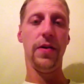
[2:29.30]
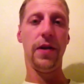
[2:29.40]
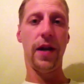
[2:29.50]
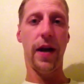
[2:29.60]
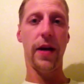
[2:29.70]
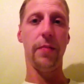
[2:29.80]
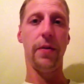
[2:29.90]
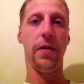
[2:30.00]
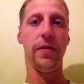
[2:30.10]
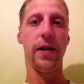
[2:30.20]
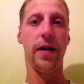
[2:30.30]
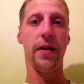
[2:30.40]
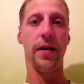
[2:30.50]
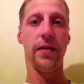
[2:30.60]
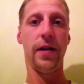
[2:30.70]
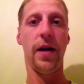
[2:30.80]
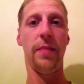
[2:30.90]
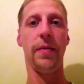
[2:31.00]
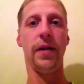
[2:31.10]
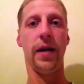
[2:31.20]
cannonballs at it on
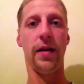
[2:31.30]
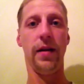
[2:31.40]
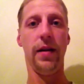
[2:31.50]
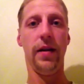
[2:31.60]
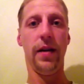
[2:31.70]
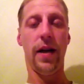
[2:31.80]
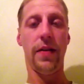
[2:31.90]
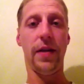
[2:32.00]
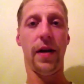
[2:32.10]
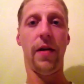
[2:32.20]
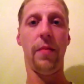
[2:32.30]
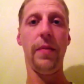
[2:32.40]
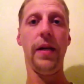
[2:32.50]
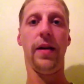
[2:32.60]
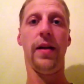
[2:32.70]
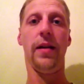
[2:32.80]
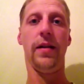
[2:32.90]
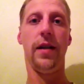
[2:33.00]
top of that, and that helped me a lot.